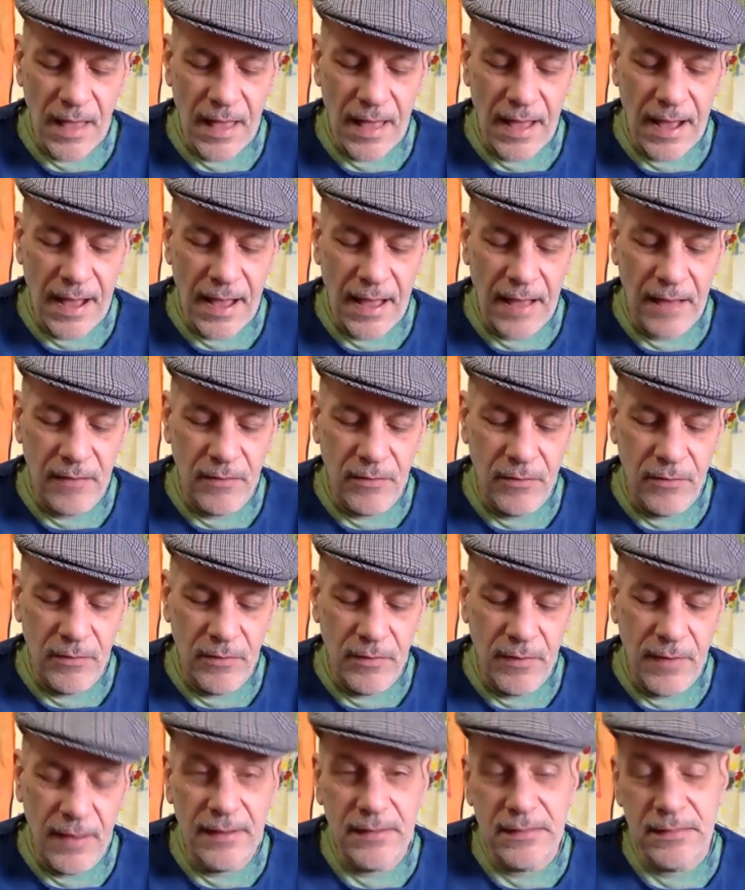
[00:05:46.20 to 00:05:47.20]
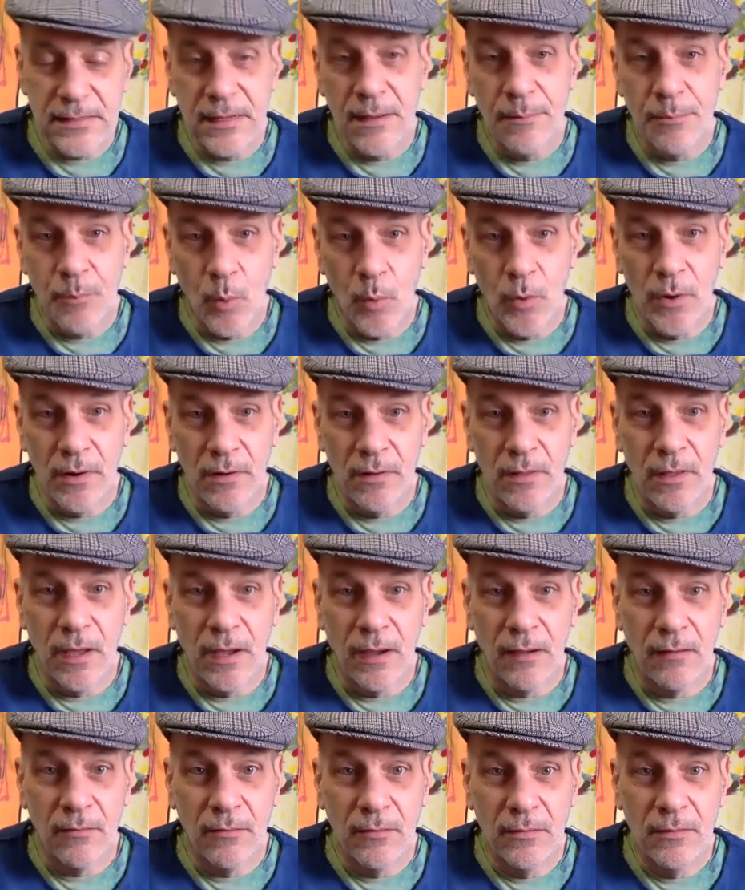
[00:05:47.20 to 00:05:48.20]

and that's the important thing.